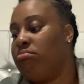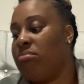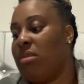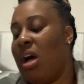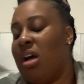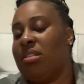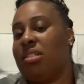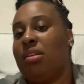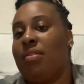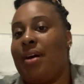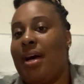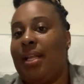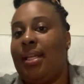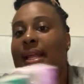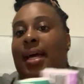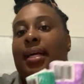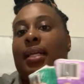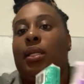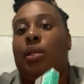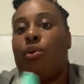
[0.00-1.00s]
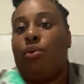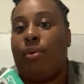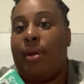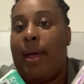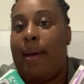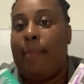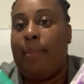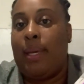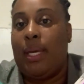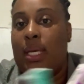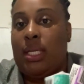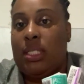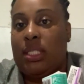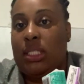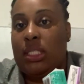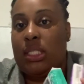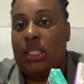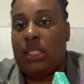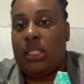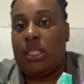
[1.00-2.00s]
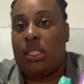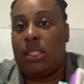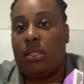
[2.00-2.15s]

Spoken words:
I also got like little napkins.